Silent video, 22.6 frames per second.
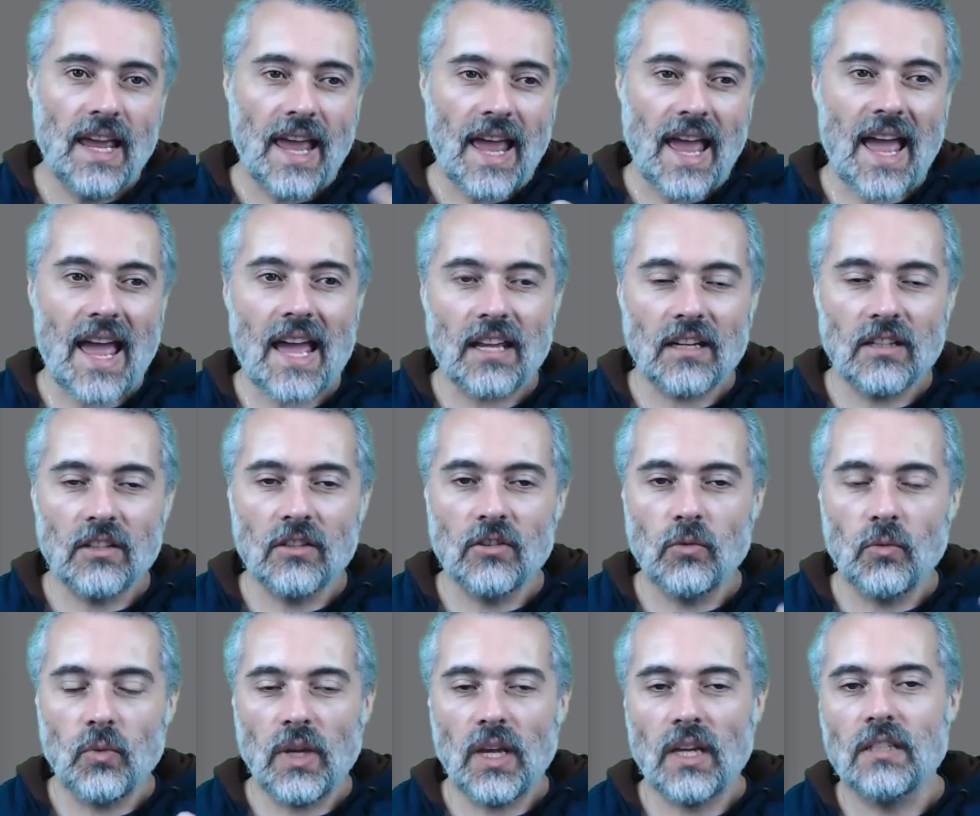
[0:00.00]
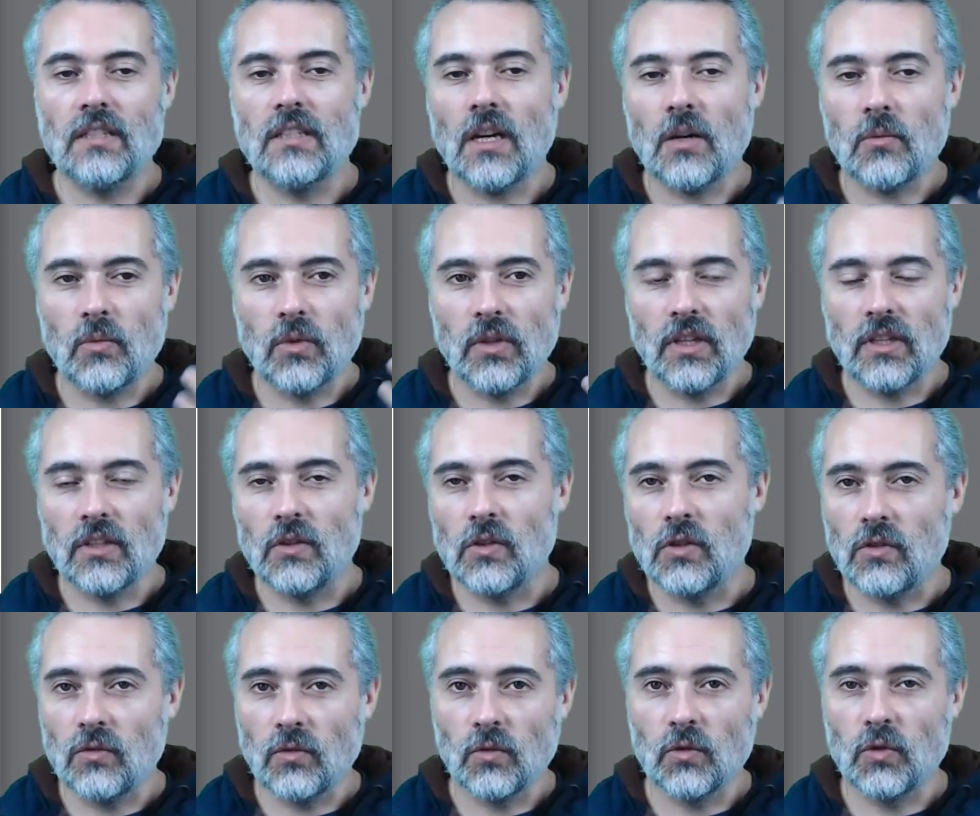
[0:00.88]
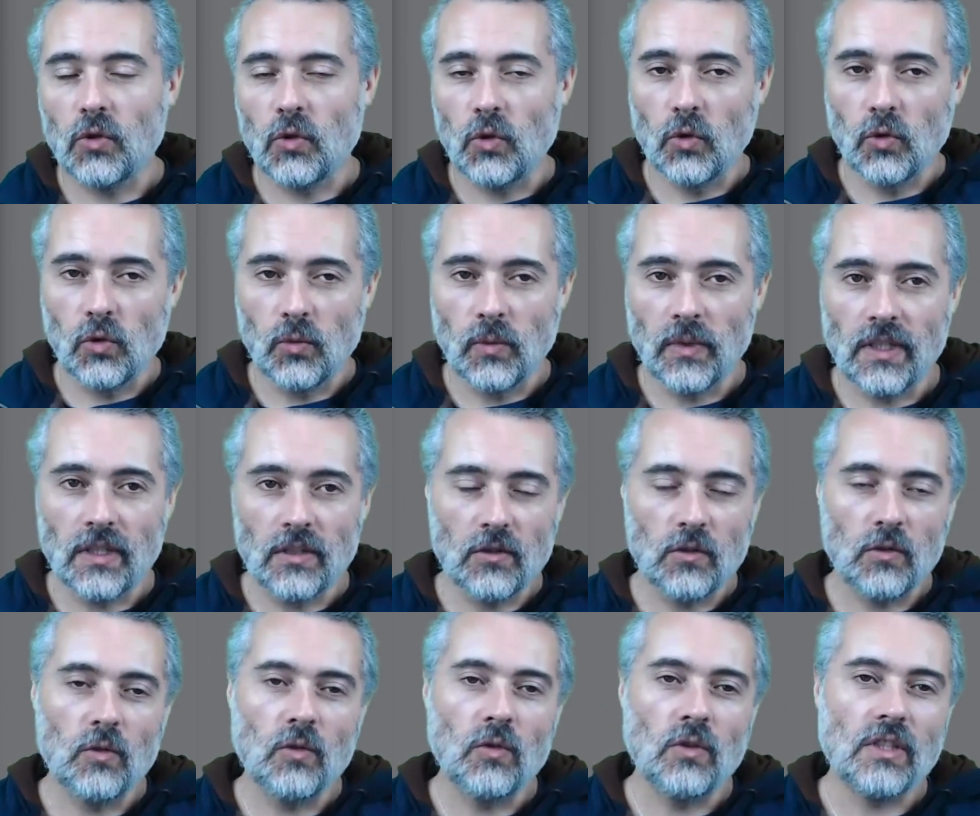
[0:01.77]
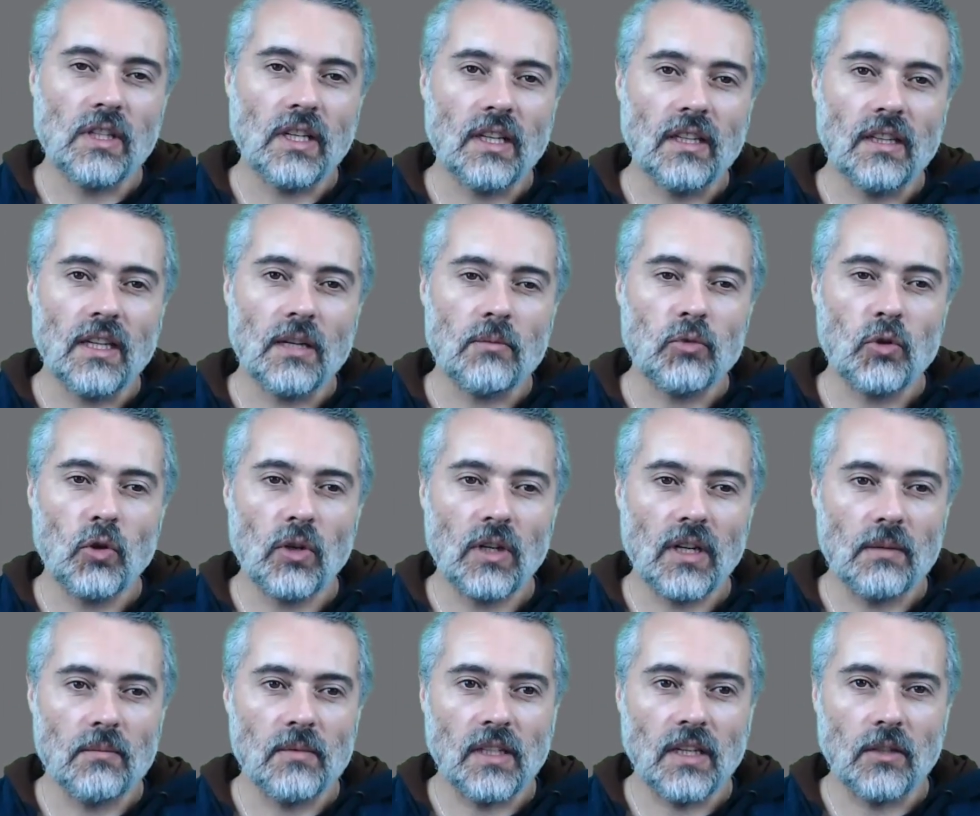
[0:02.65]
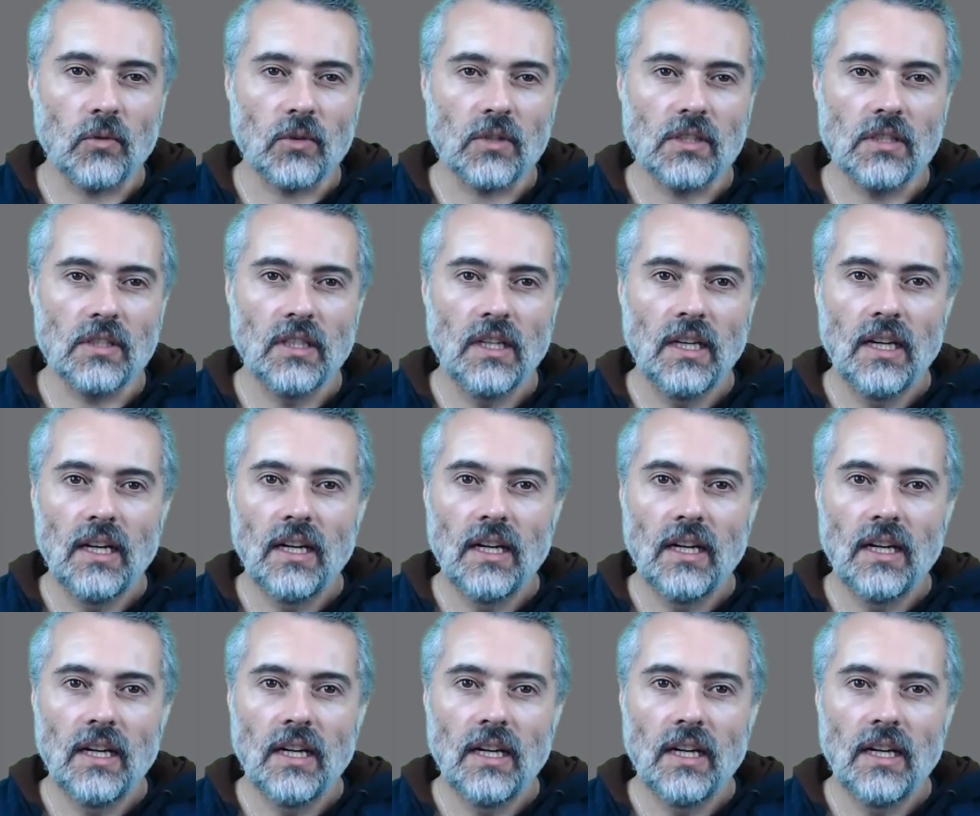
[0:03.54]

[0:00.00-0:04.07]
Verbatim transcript: and we end up with a useful tool that we can use in that programming language.